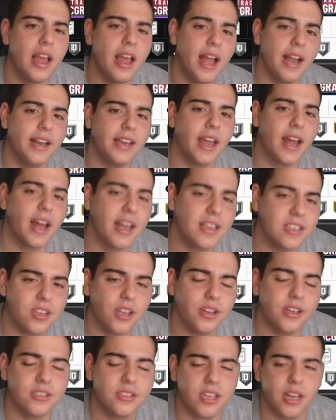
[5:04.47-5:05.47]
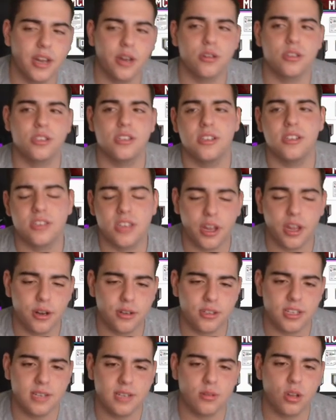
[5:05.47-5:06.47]
And yeah, I sell your sell your sell
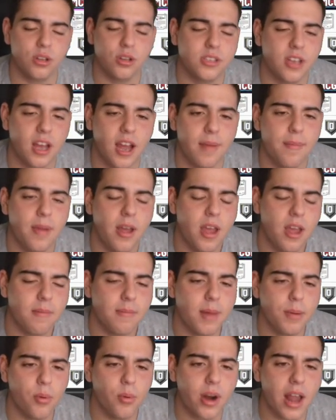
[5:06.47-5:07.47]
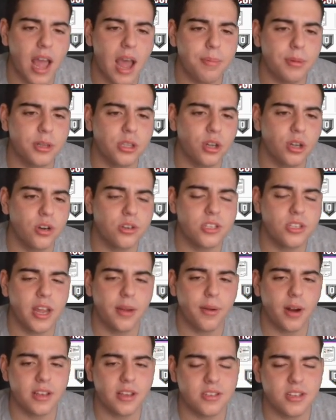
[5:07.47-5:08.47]
your teams all the time. Remember what happened
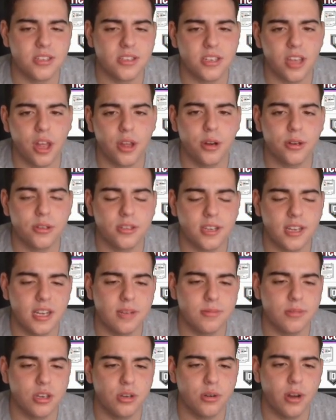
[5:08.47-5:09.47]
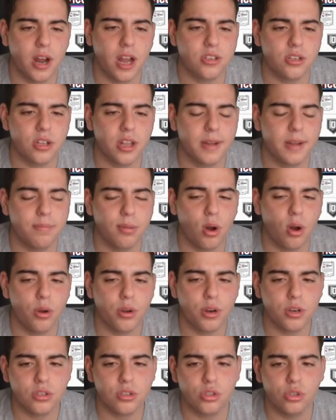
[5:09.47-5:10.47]
Thursday when I said sell your teams and you guys are like,
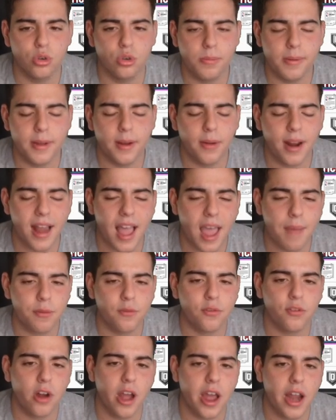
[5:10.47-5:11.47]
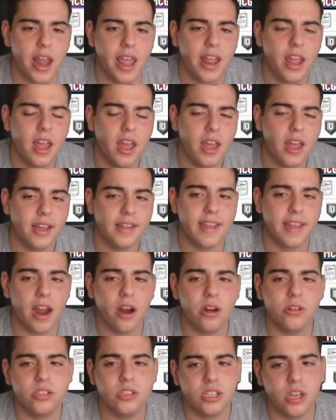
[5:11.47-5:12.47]
bro, you're stupid. What happened Friday?
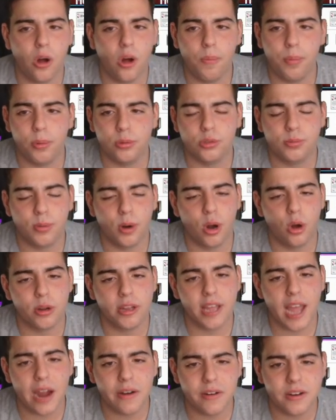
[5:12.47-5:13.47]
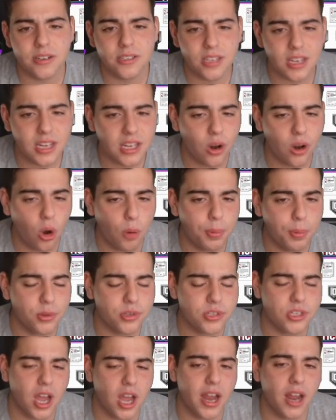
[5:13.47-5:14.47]
Guaranteed opals, bro. Guaranteed
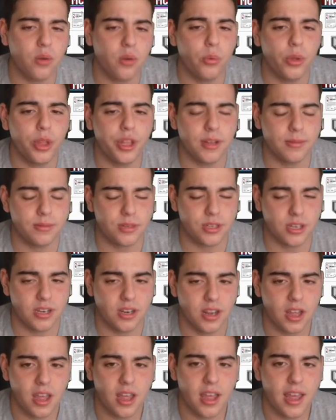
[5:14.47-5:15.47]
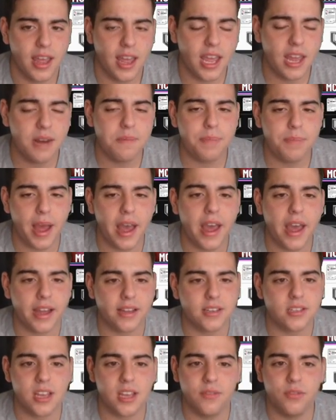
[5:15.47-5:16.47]
opals. Zion Williamson in
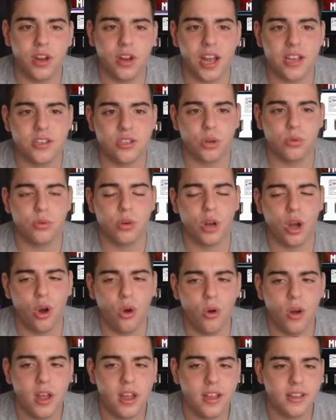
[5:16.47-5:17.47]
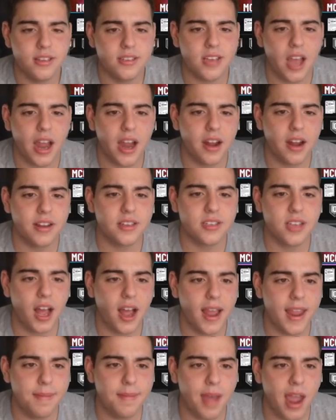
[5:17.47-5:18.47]
packs. If you guys don't know, Zion is
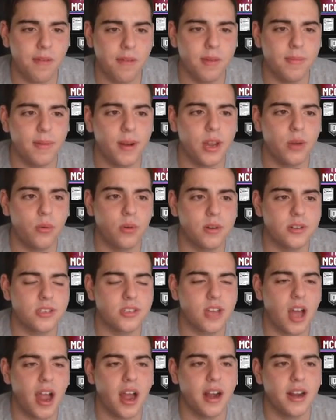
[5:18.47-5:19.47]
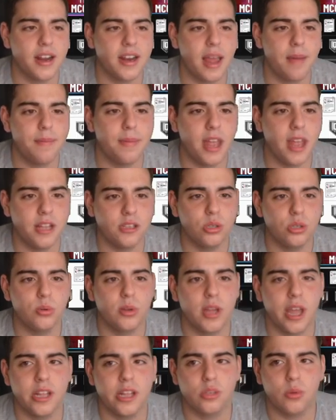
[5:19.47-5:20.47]
hype. Everybody wants Zion in NBA
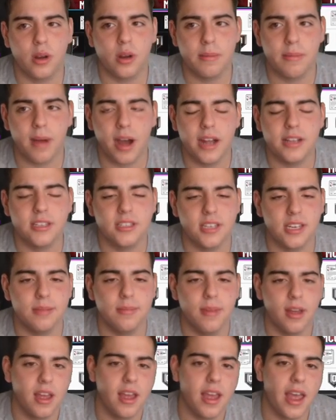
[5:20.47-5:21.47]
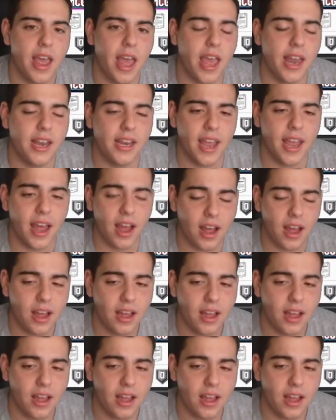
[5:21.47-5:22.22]
2K20, my team. And yeah,